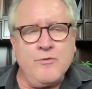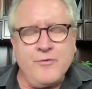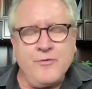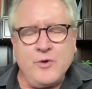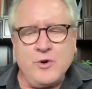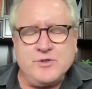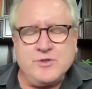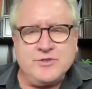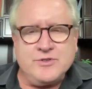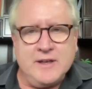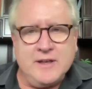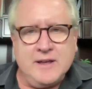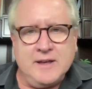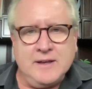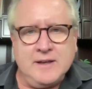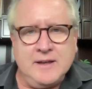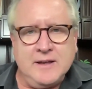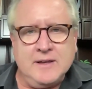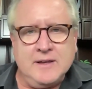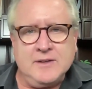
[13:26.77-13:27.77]
first
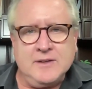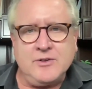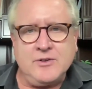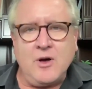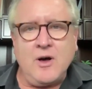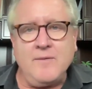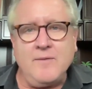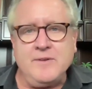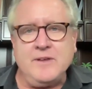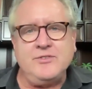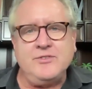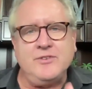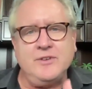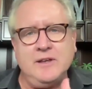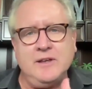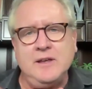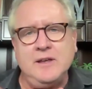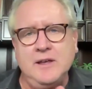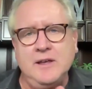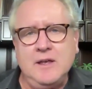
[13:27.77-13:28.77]
thing is,
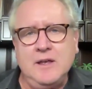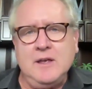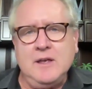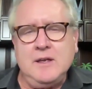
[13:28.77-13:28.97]
obviously